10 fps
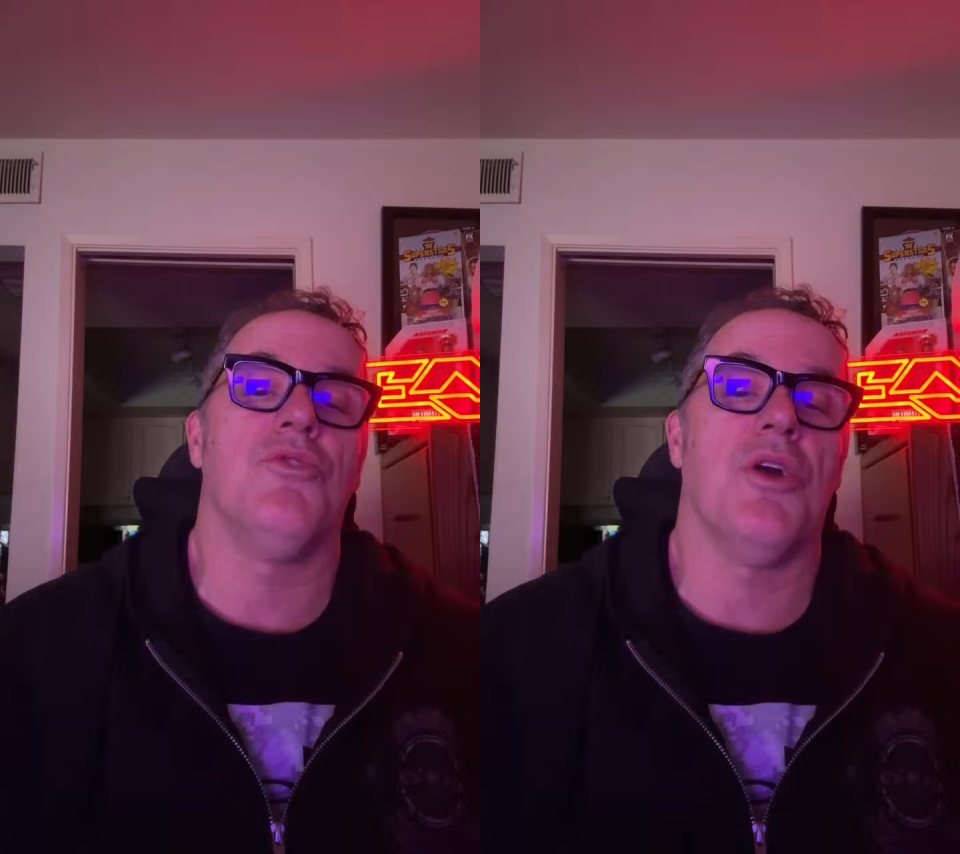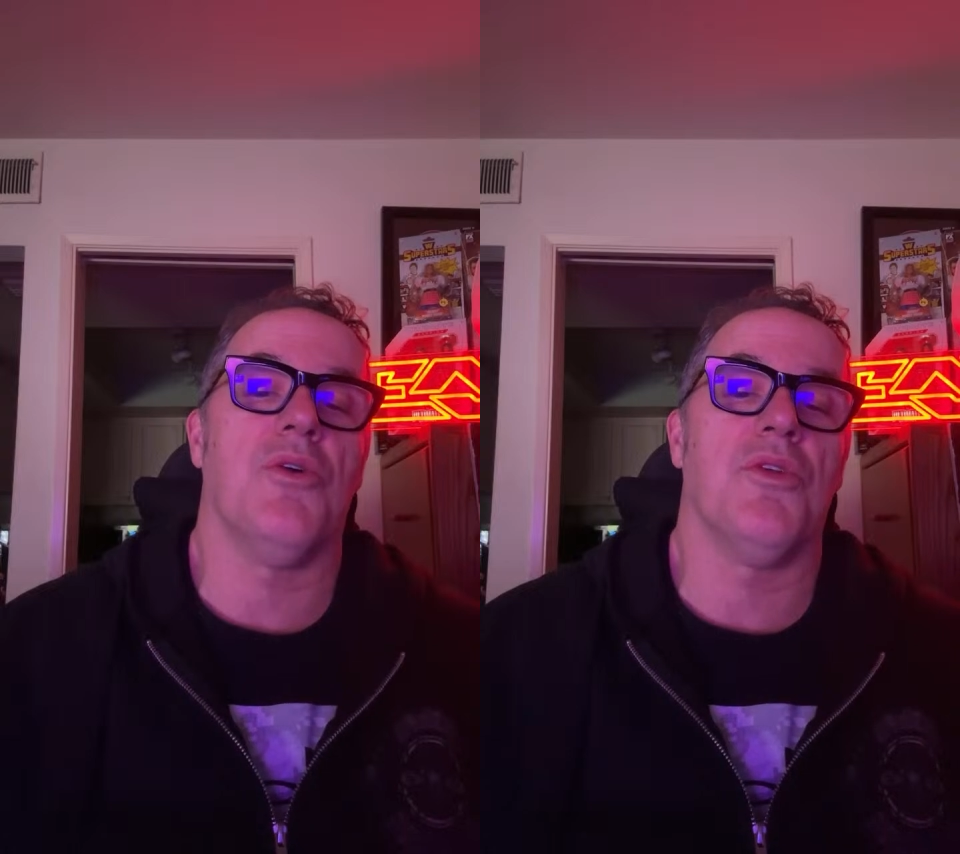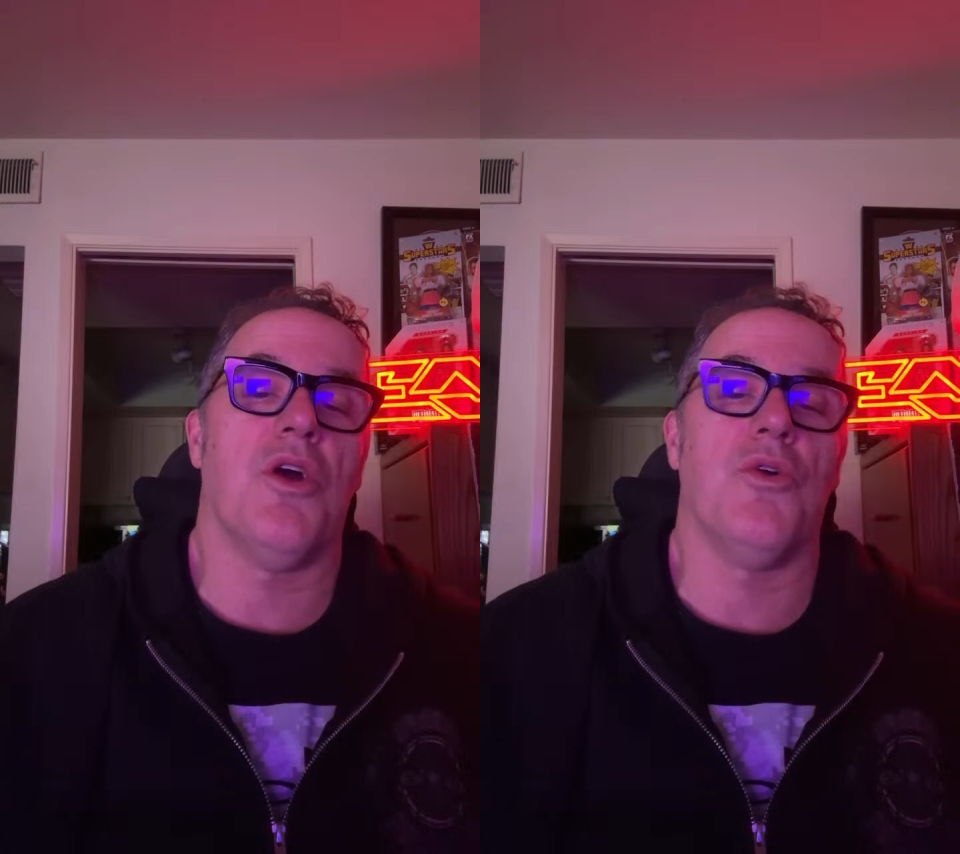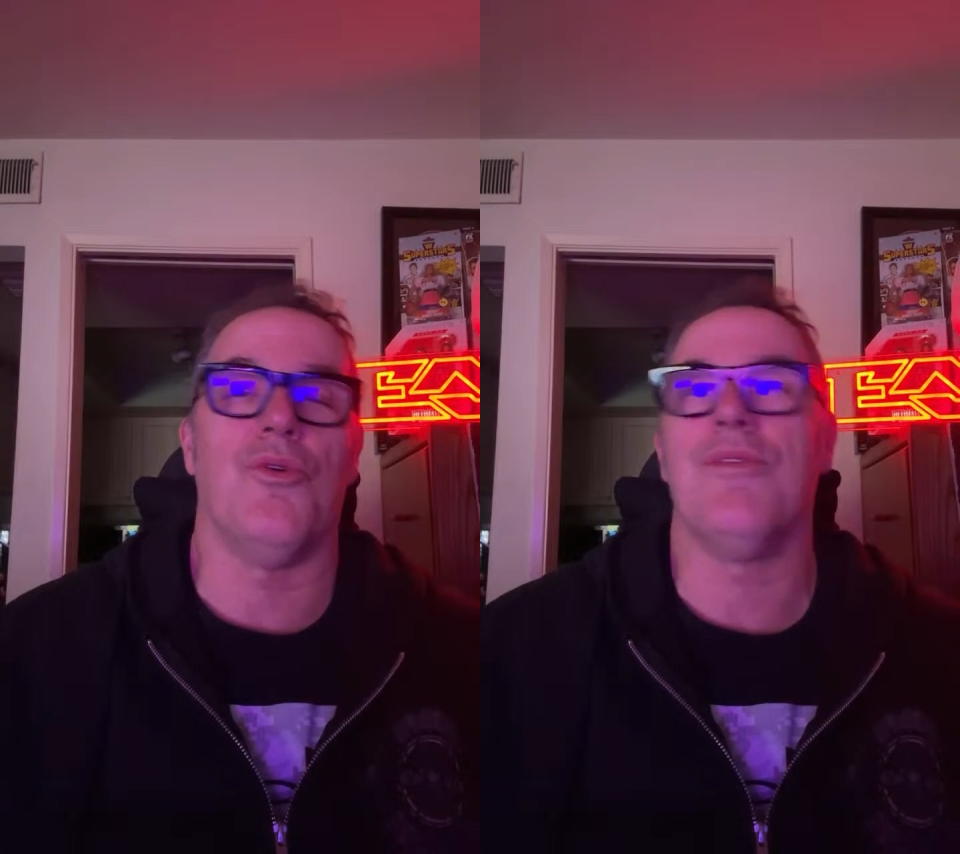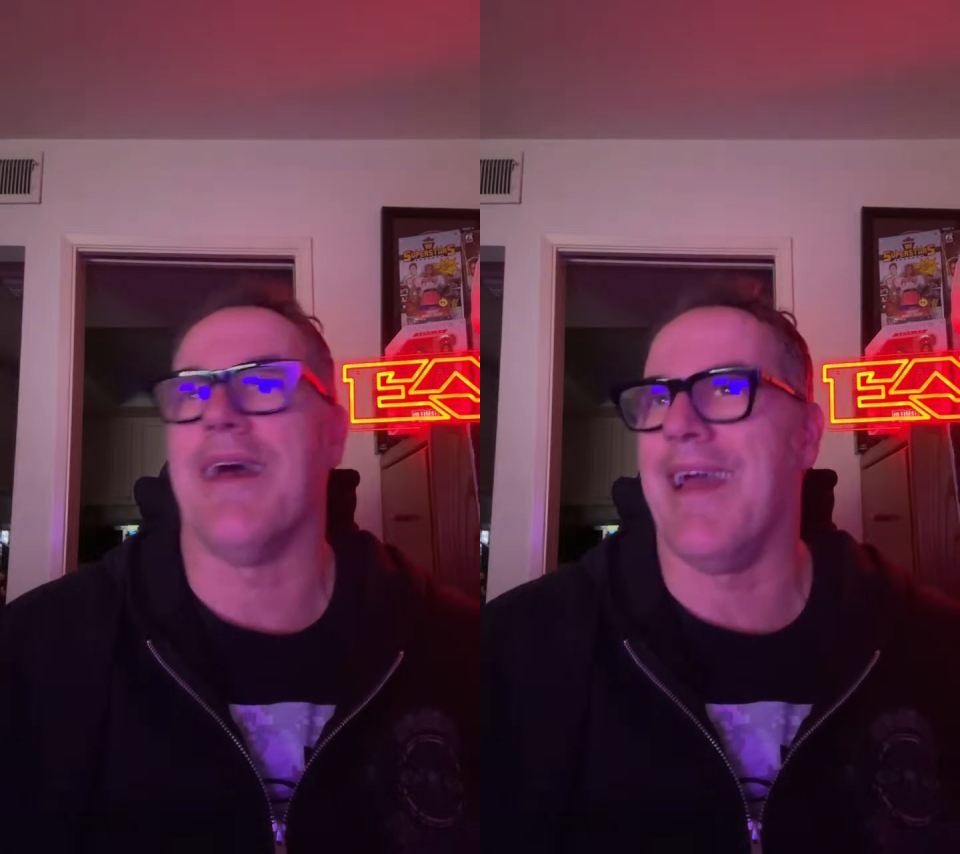don't know
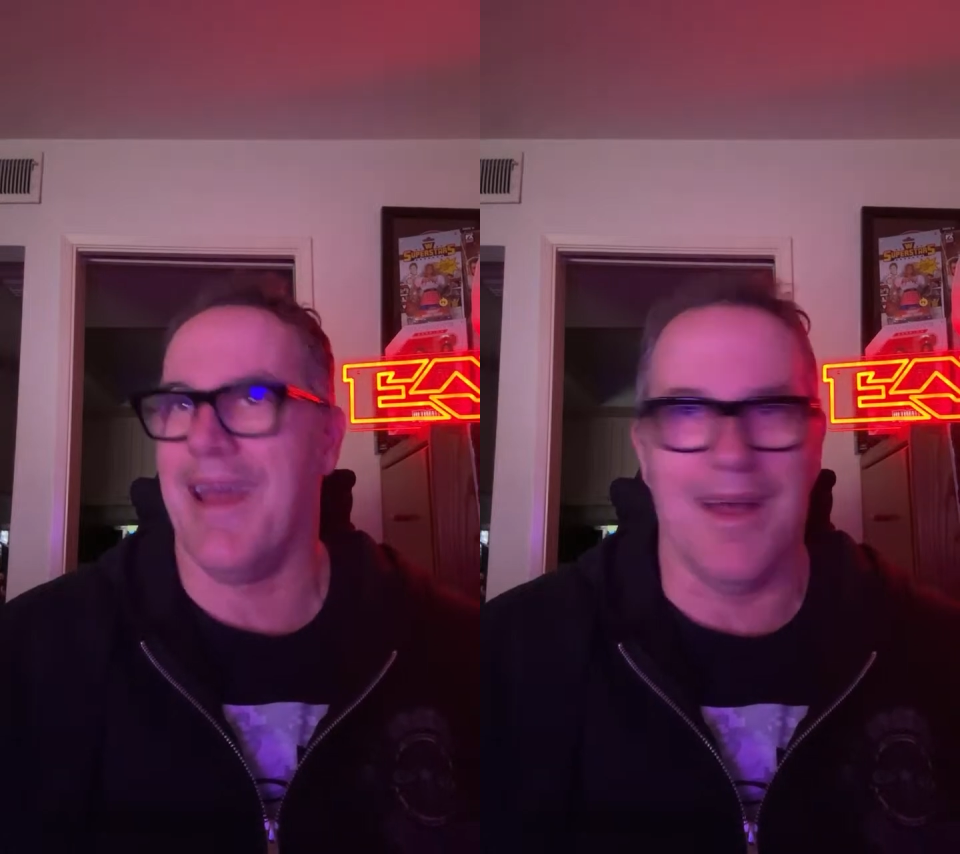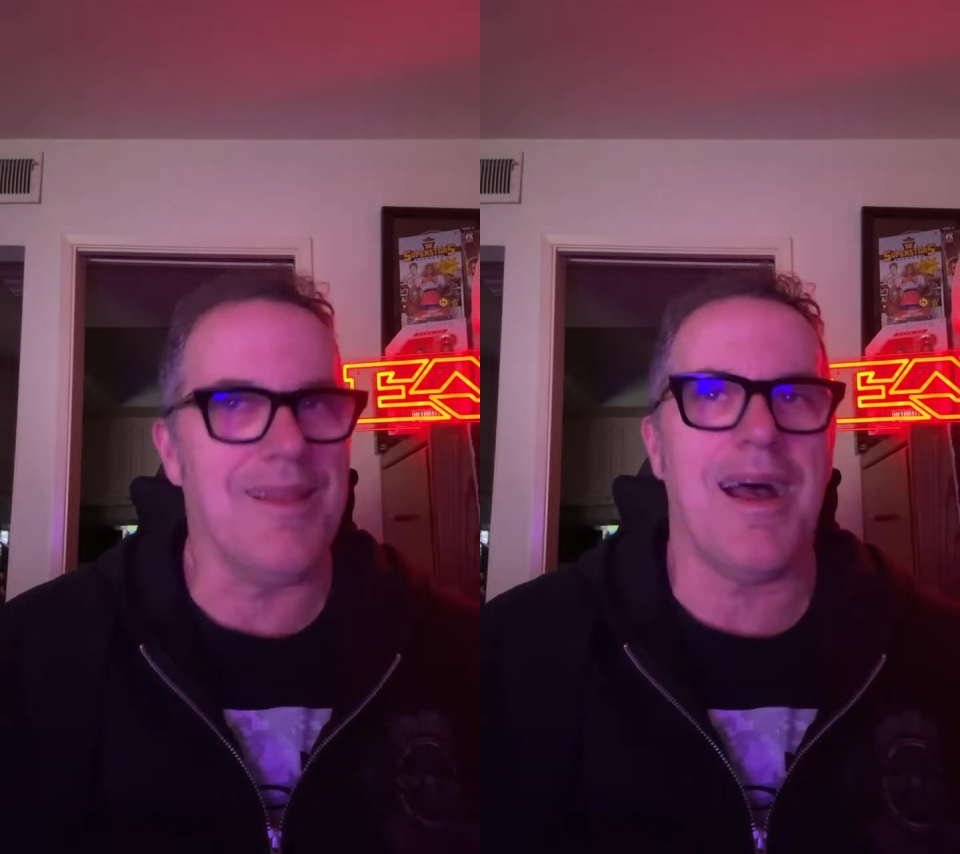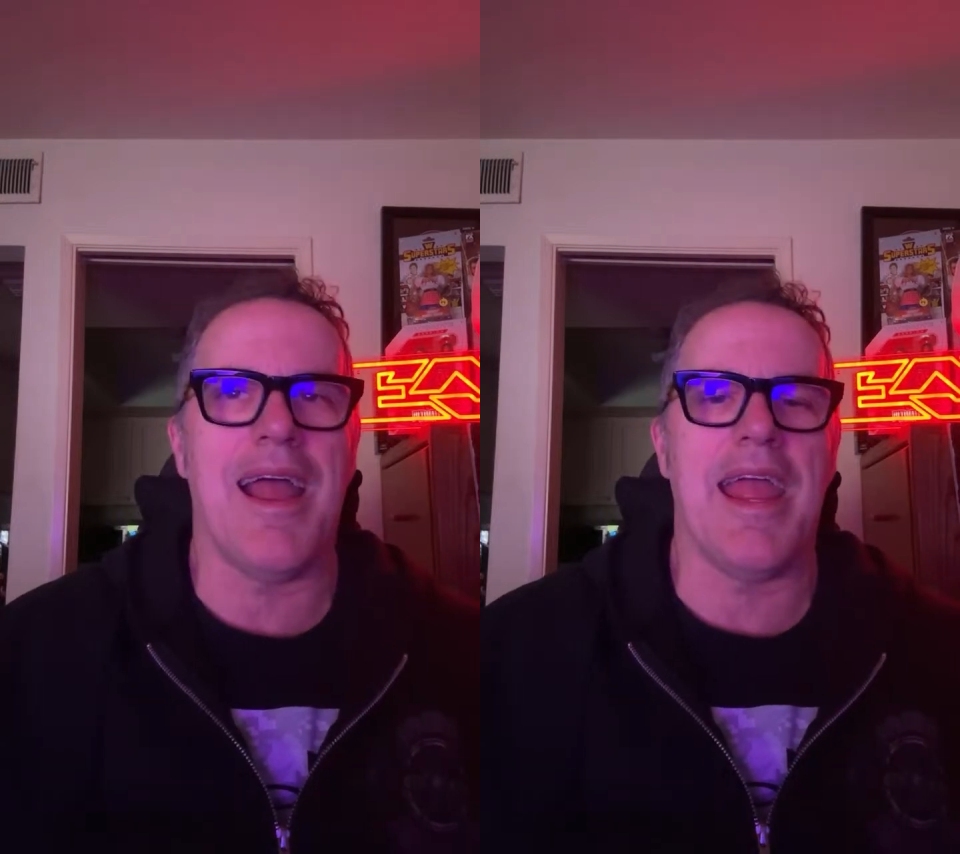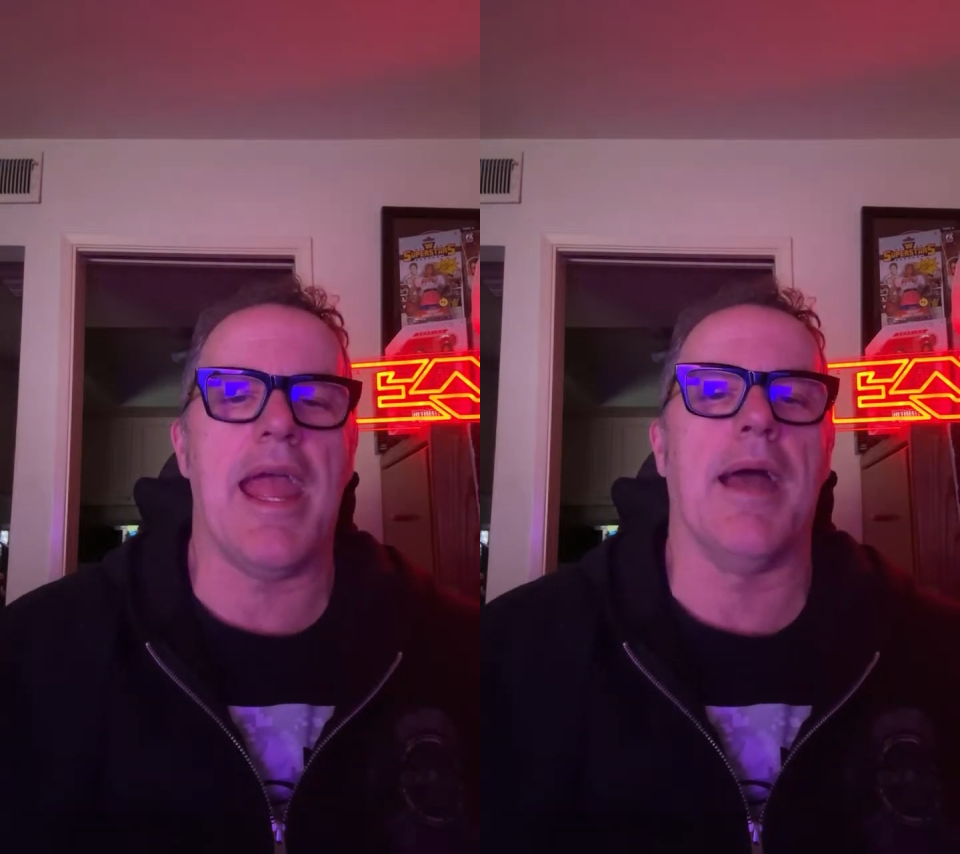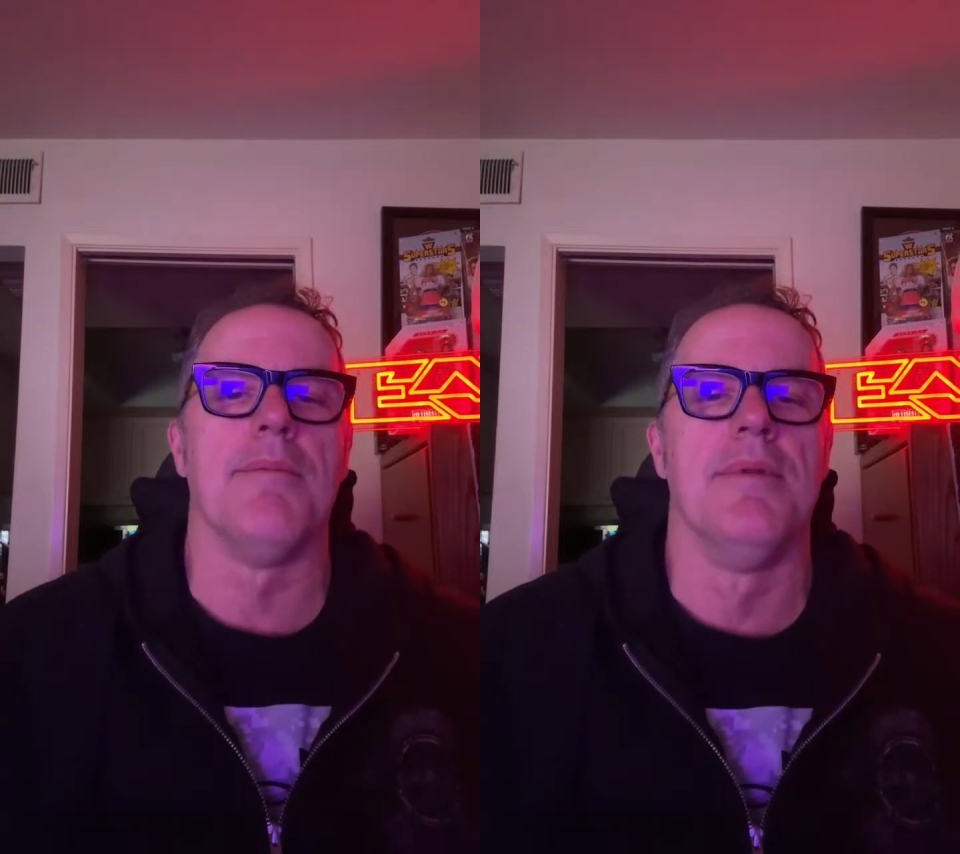who the hell I
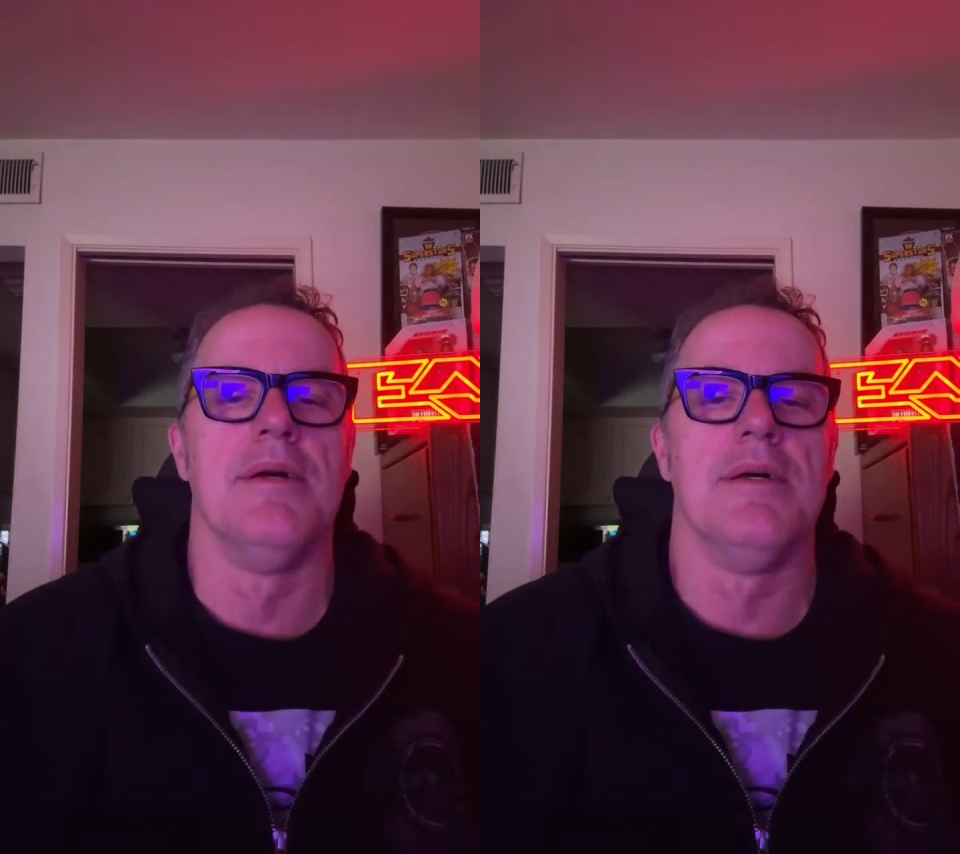am,